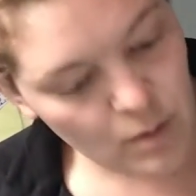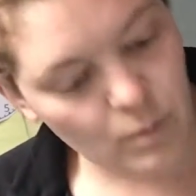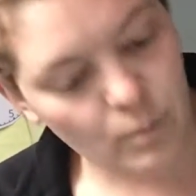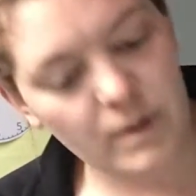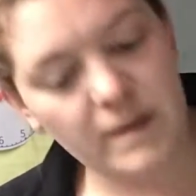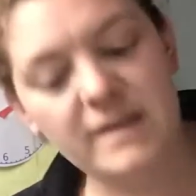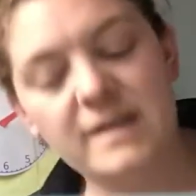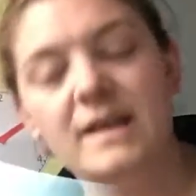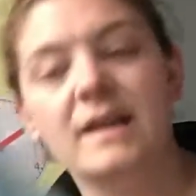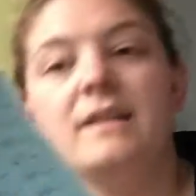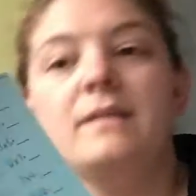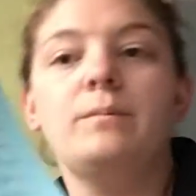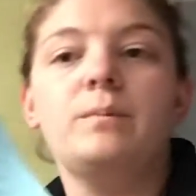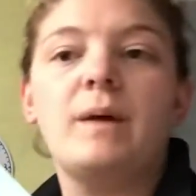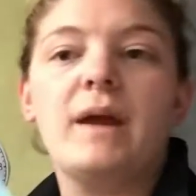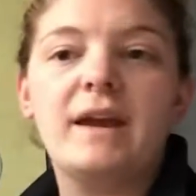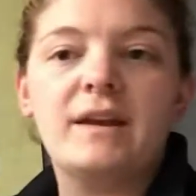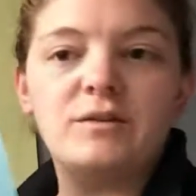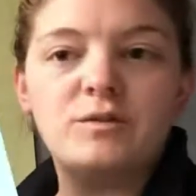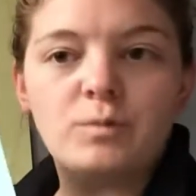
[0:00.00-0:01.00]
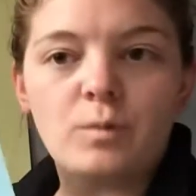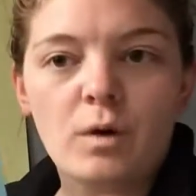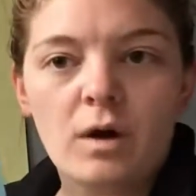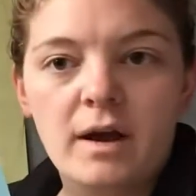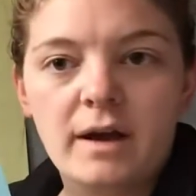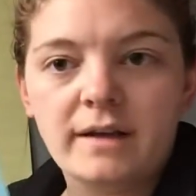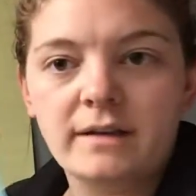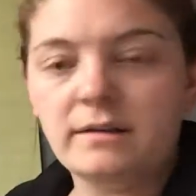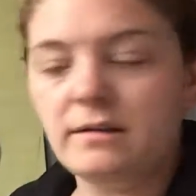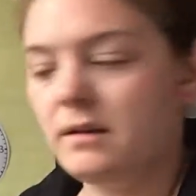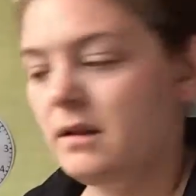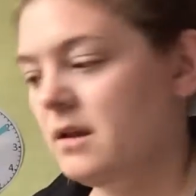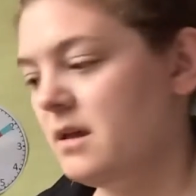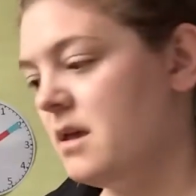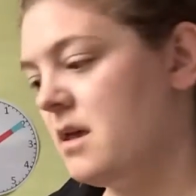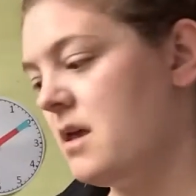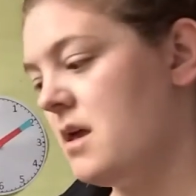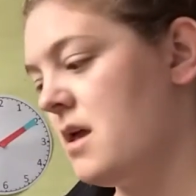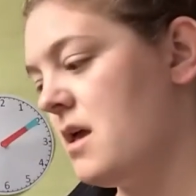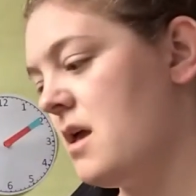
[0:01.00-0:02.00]
we did page 1.
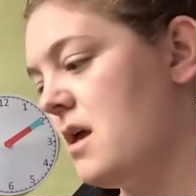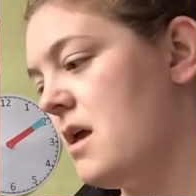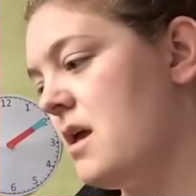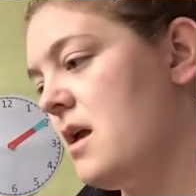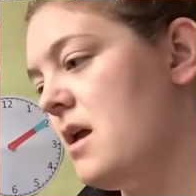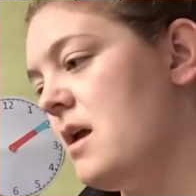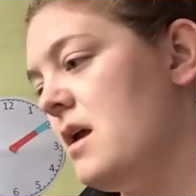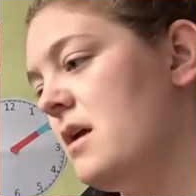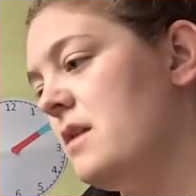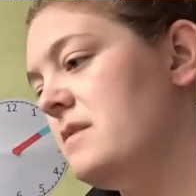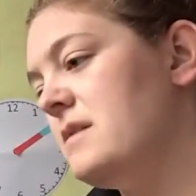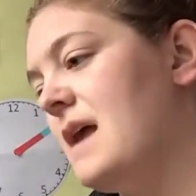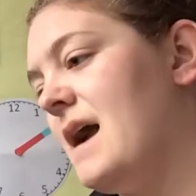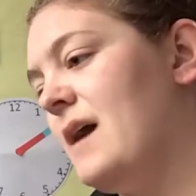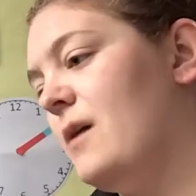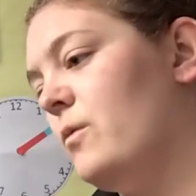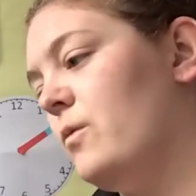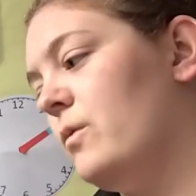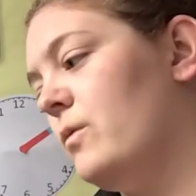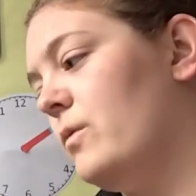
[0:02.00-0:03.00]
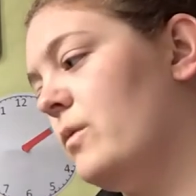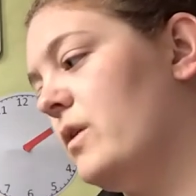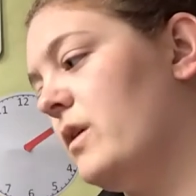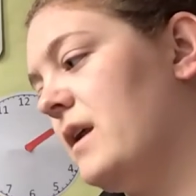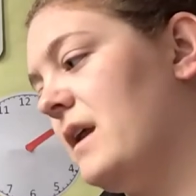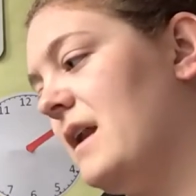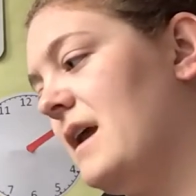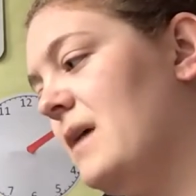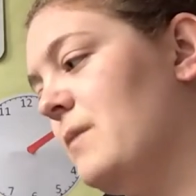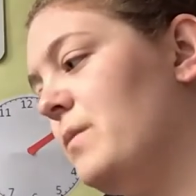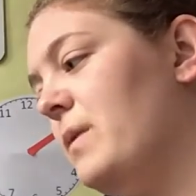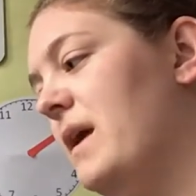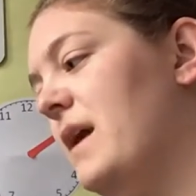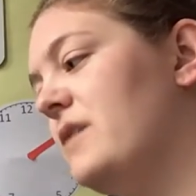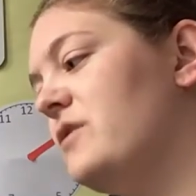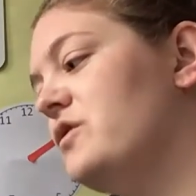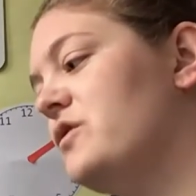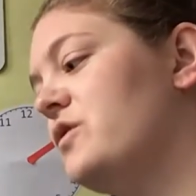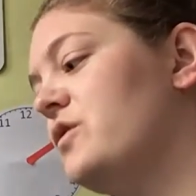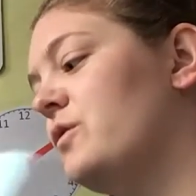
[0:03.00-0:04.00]
Now we're working on
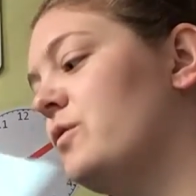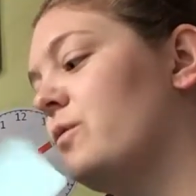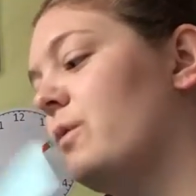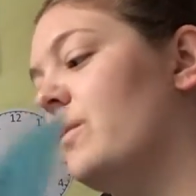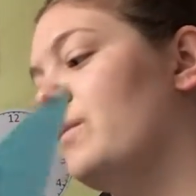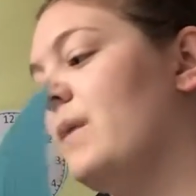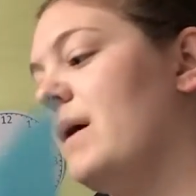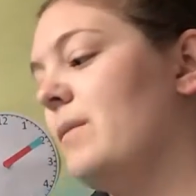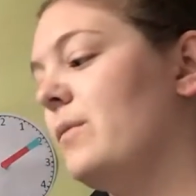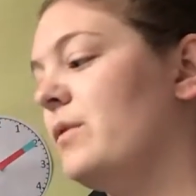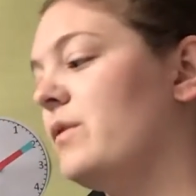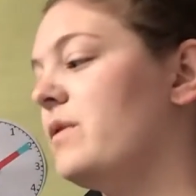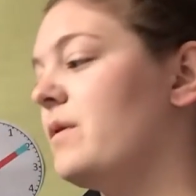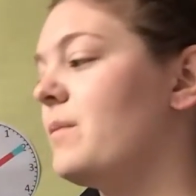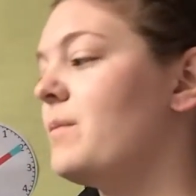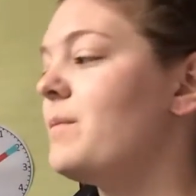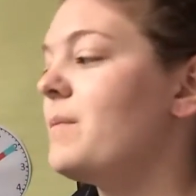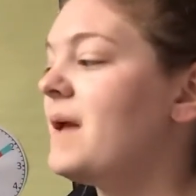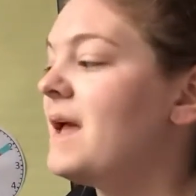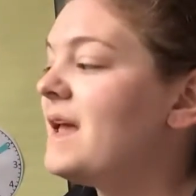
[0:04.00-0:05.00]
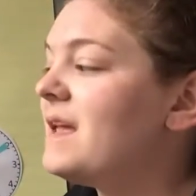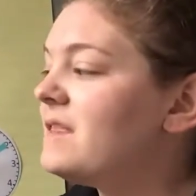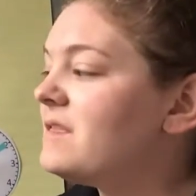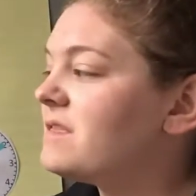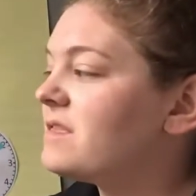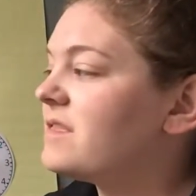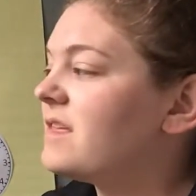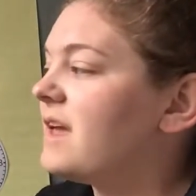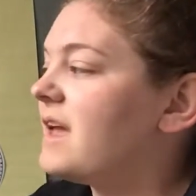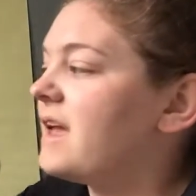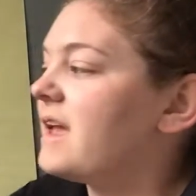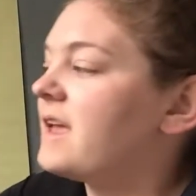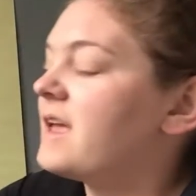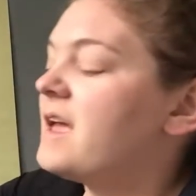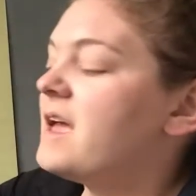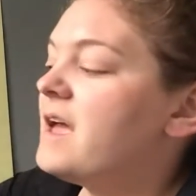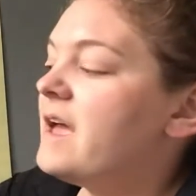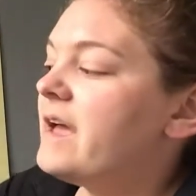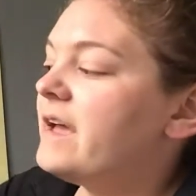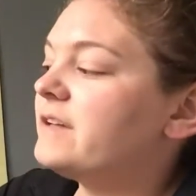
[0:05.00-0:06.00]
page 2. Remember, the main
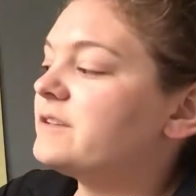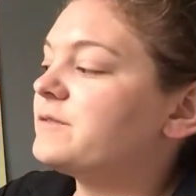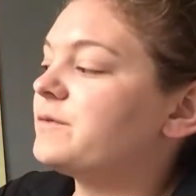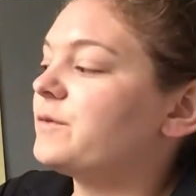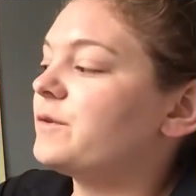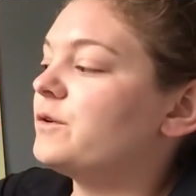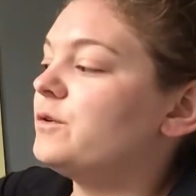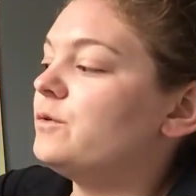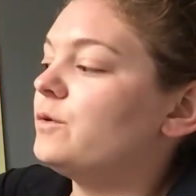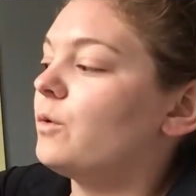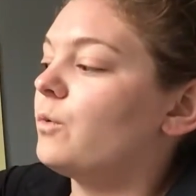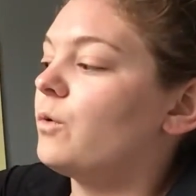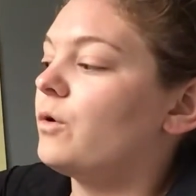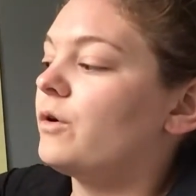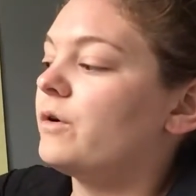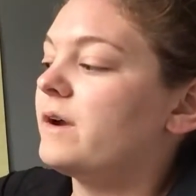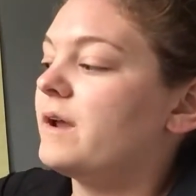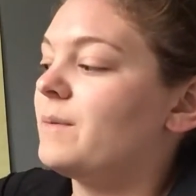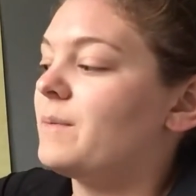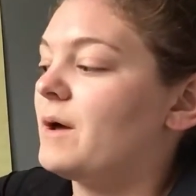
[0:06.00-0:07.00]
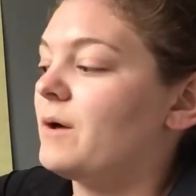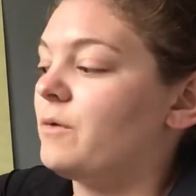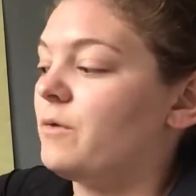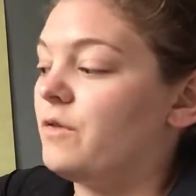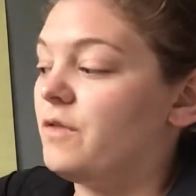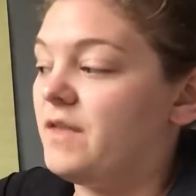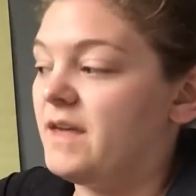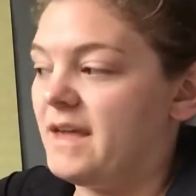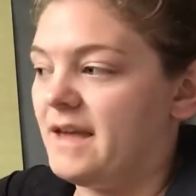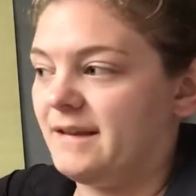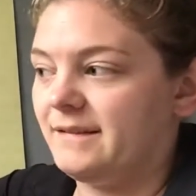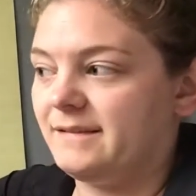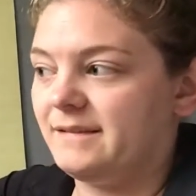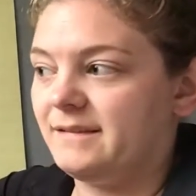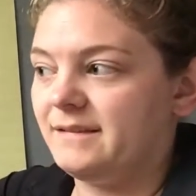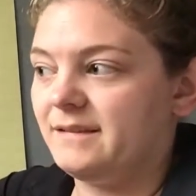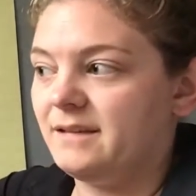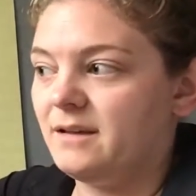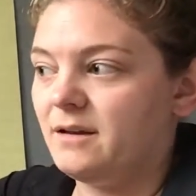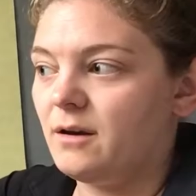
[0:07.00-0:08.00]
thing is for you to worry about
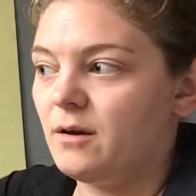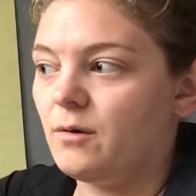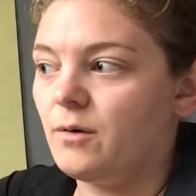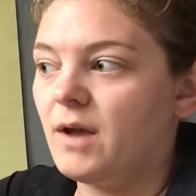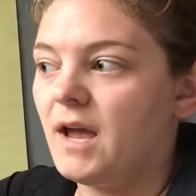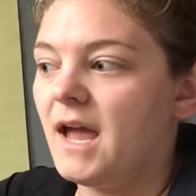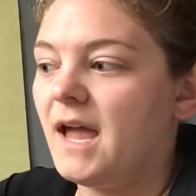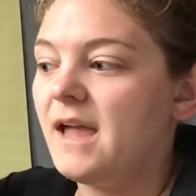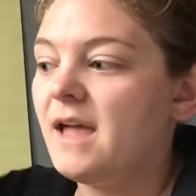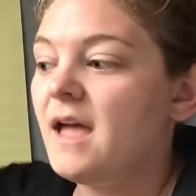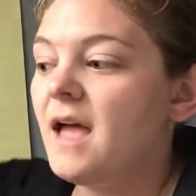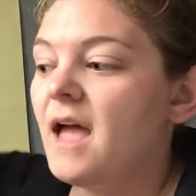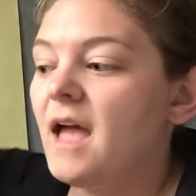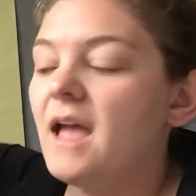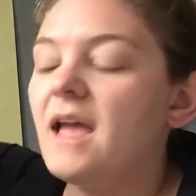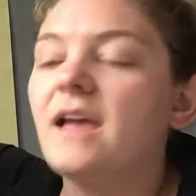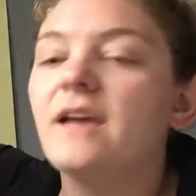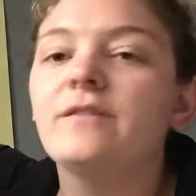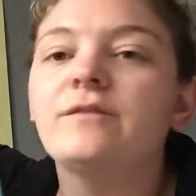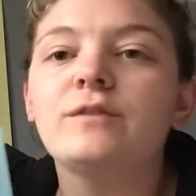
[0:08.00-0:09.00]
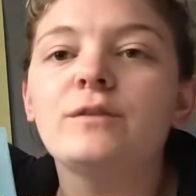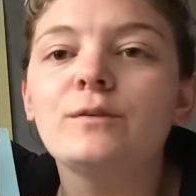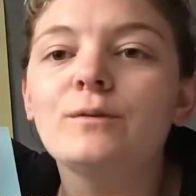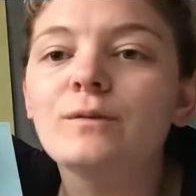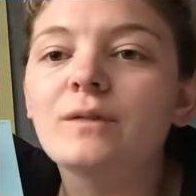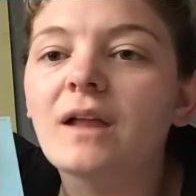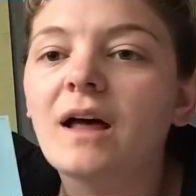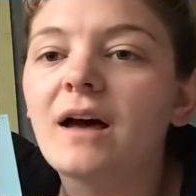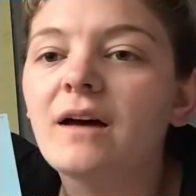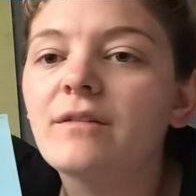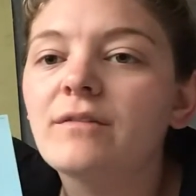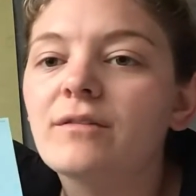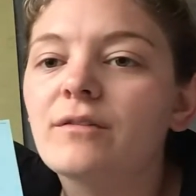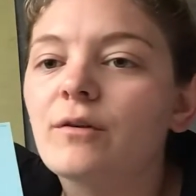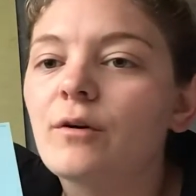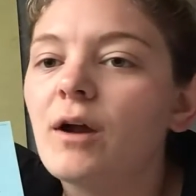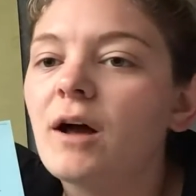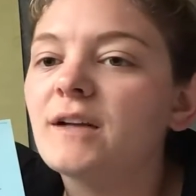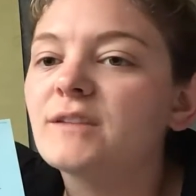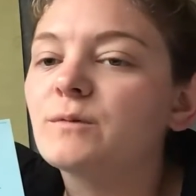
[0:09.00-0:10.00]
this, okay? If you love
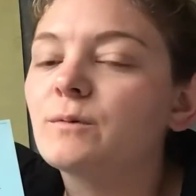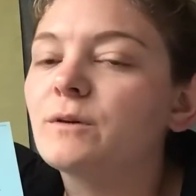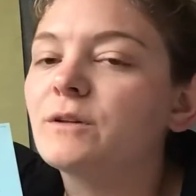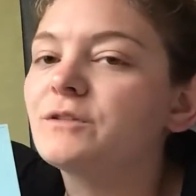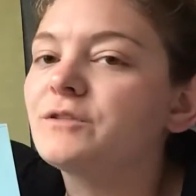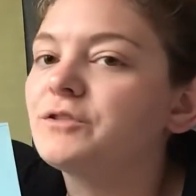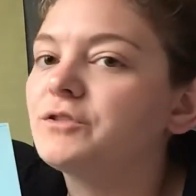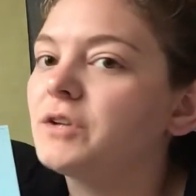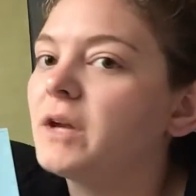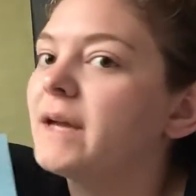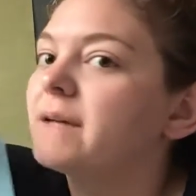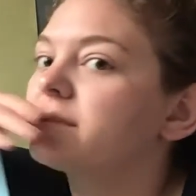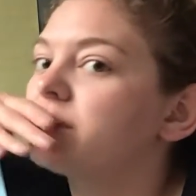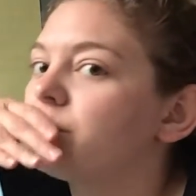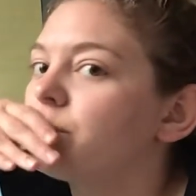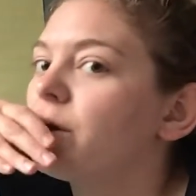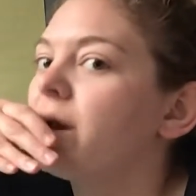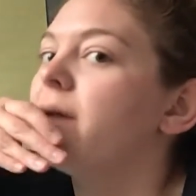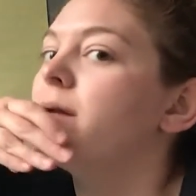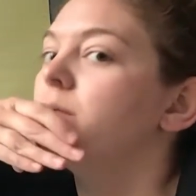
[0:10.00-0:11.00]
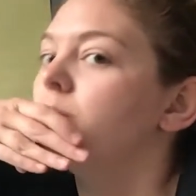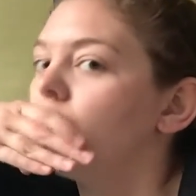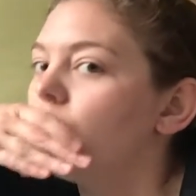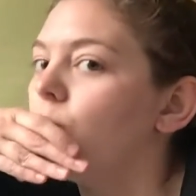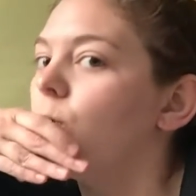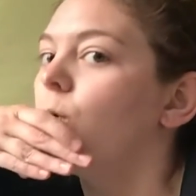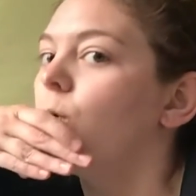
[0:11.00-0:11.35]
crosswords, Jackson Brayton,